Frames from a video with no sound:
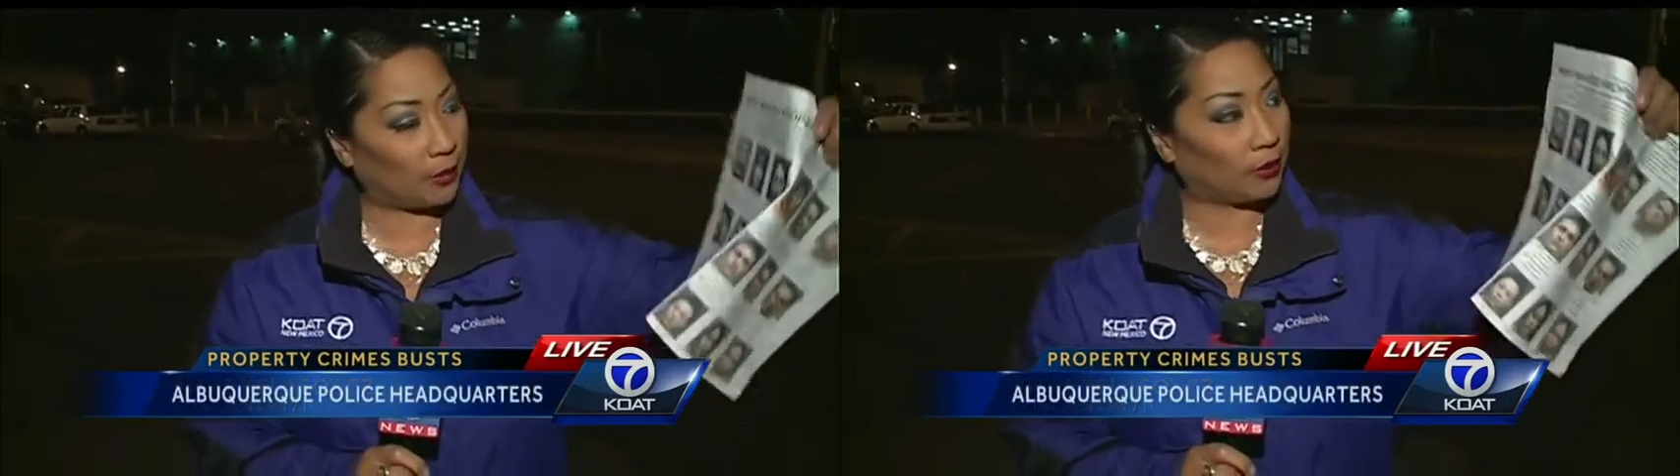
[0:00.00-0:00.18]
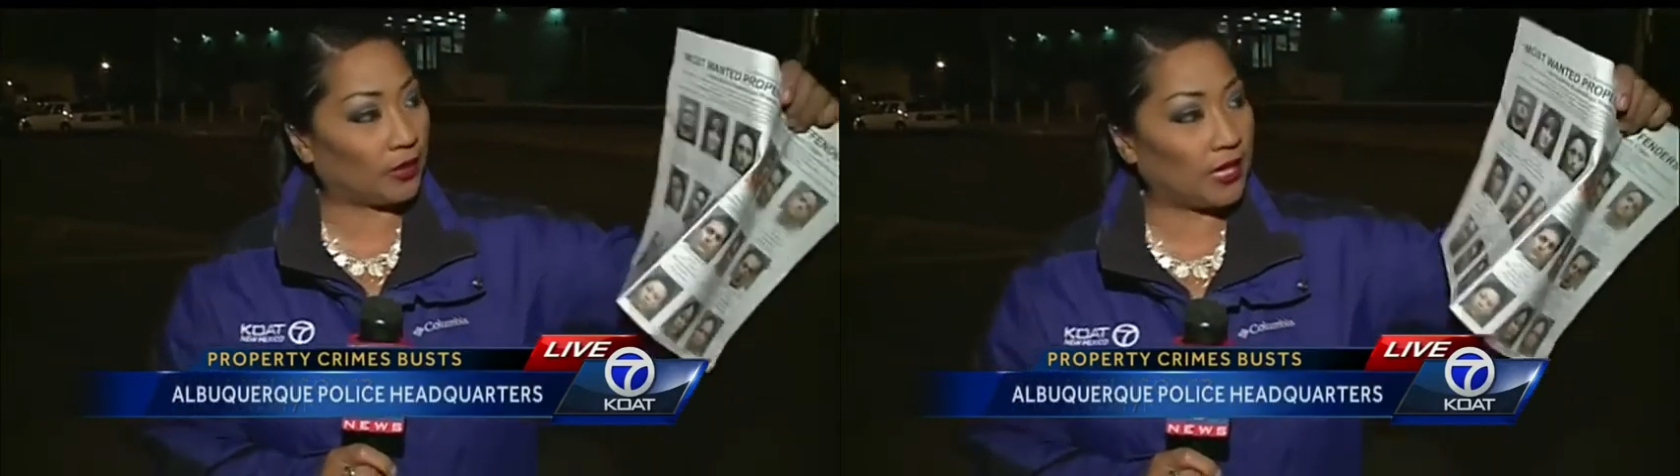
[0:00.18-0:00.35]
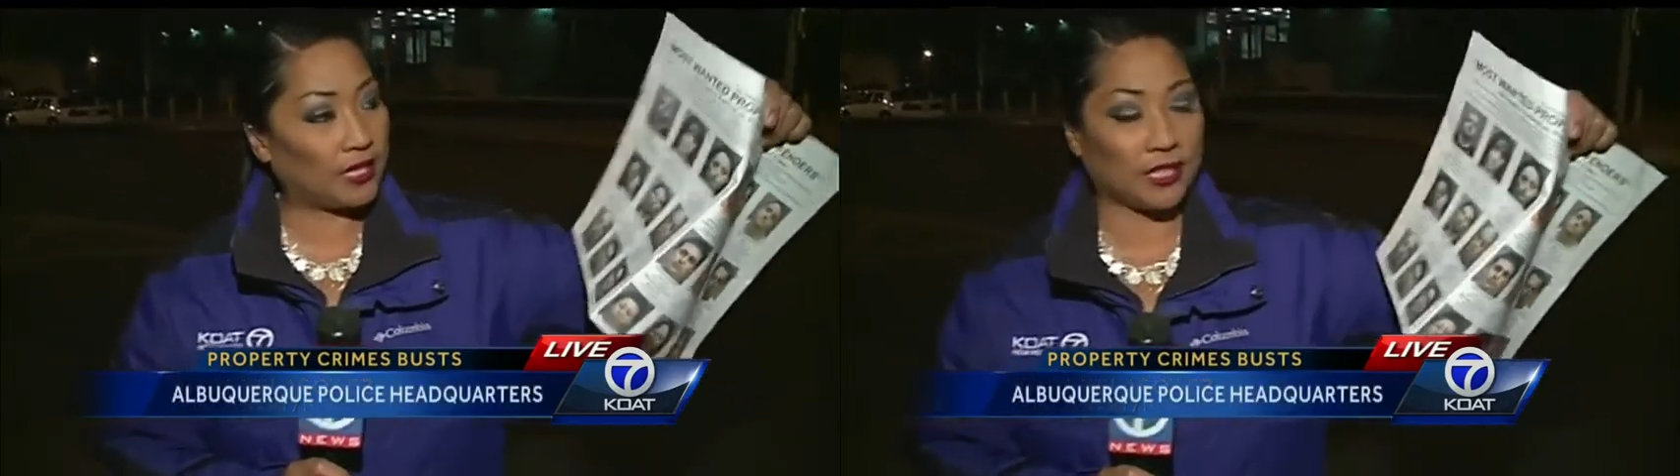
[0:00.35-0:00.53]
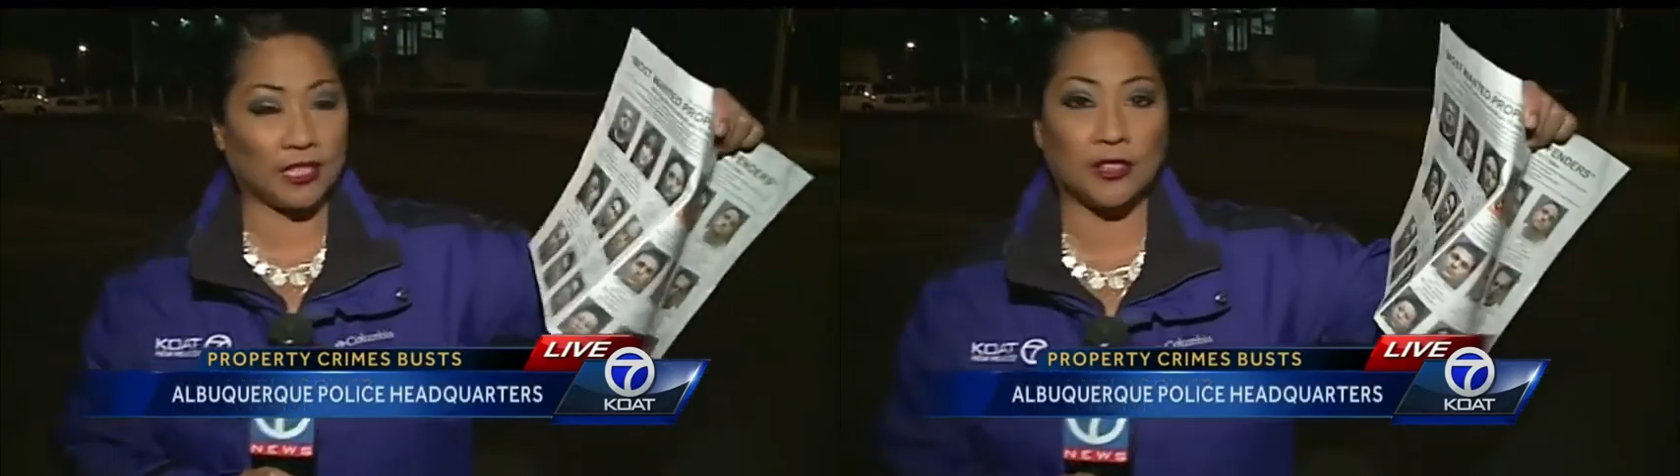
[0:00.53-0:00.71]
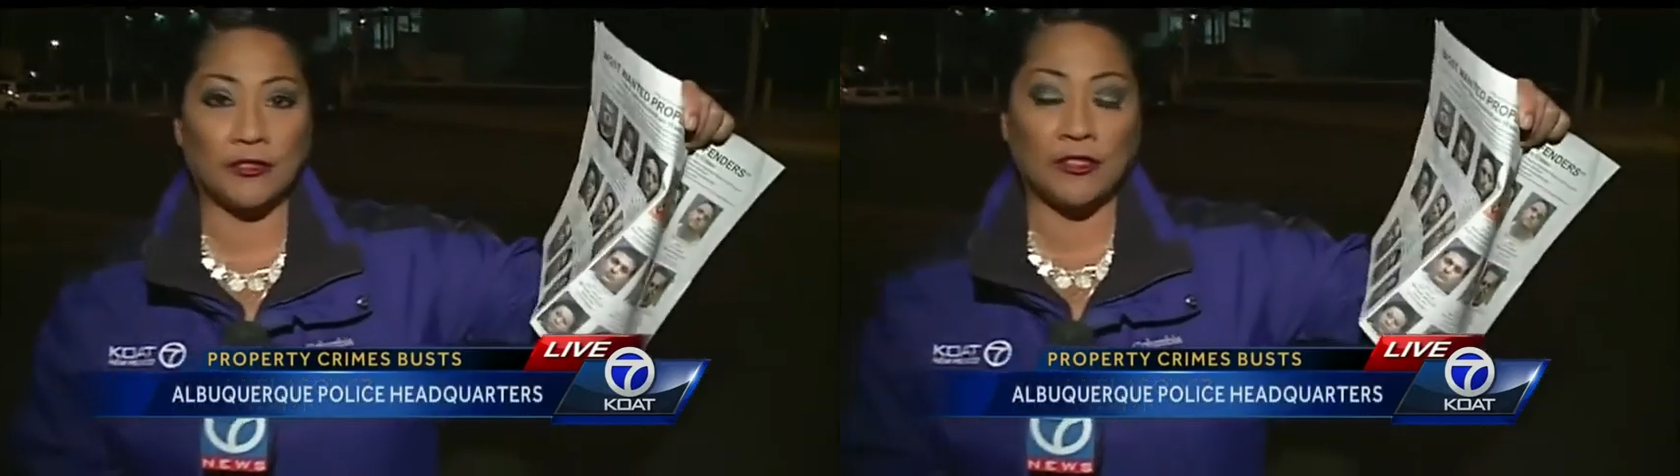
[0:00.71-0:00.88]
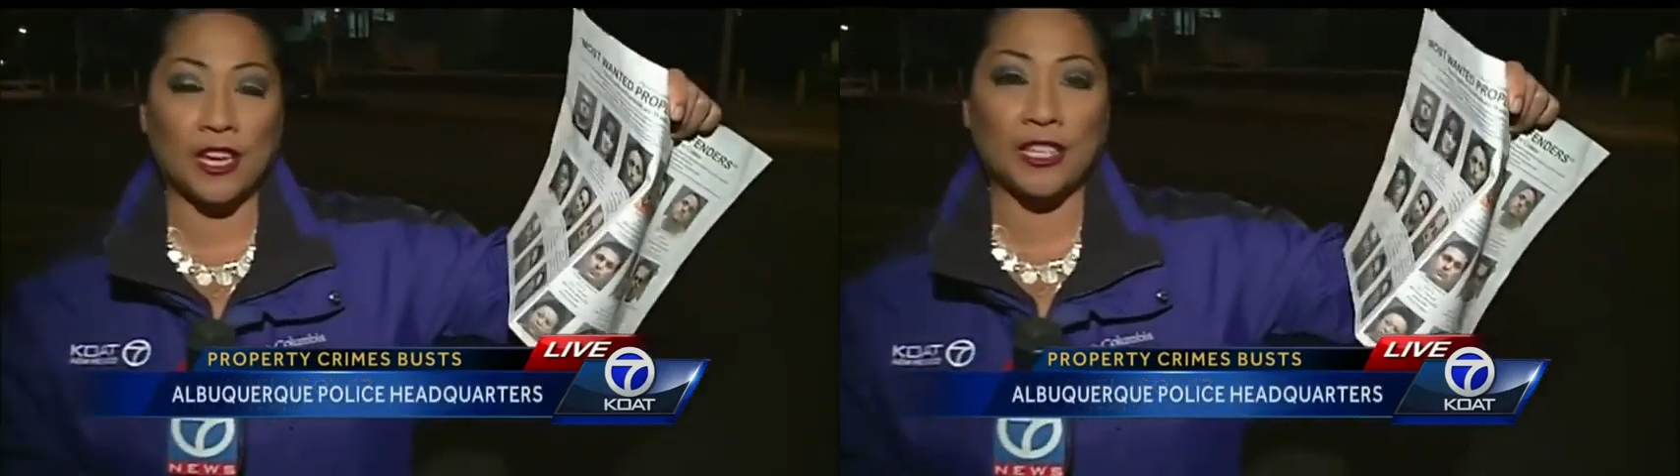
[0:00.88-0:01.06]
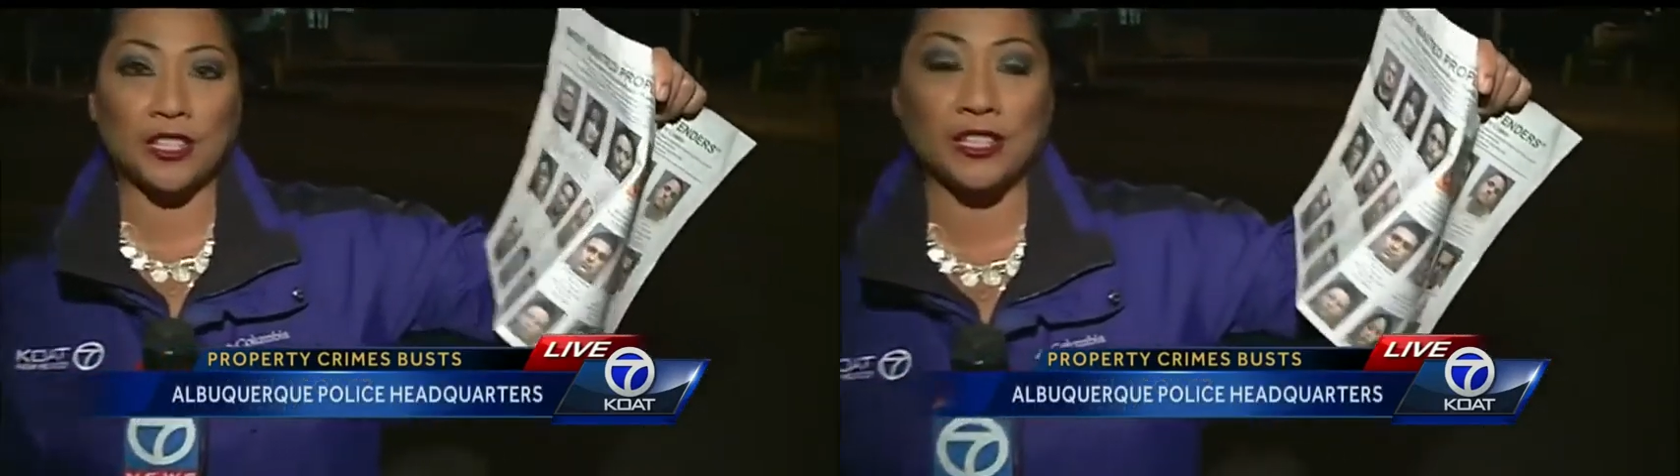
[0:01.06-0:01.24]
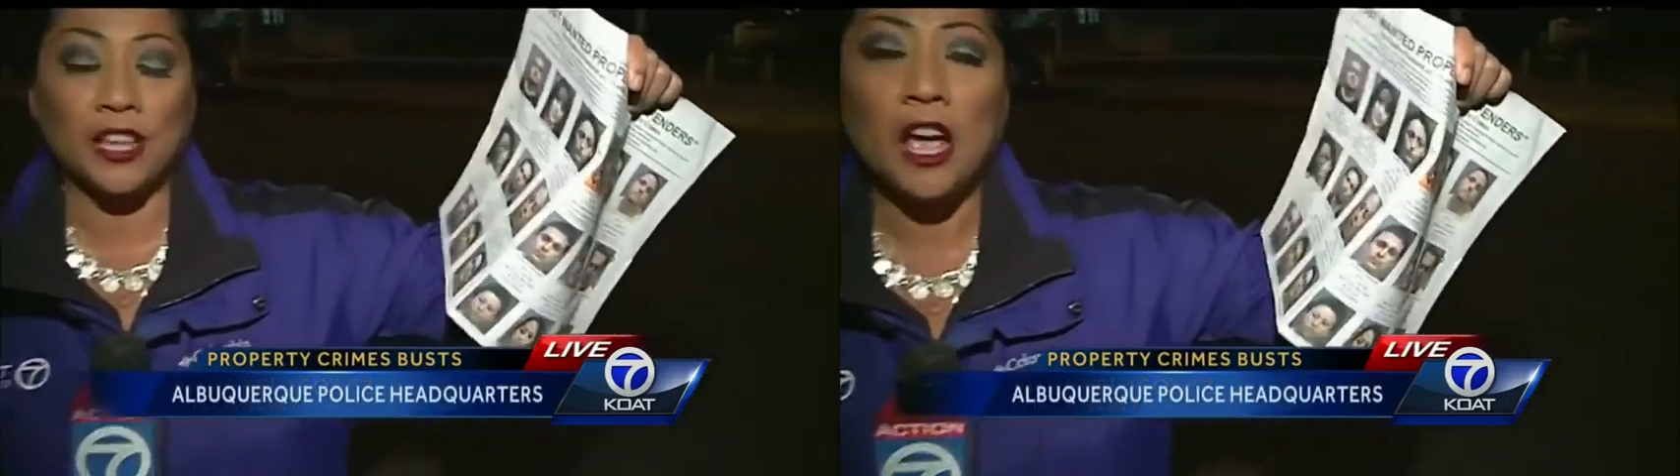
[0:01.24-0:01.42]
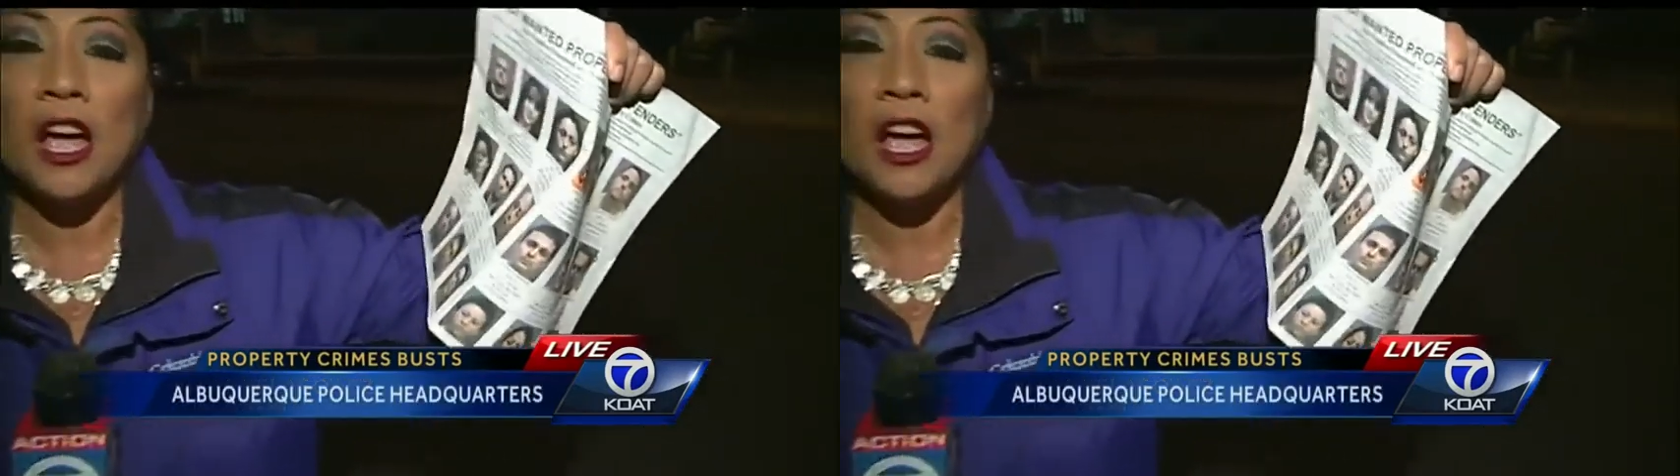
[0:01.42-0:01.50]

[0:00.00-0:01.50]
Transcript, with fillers: releases the faces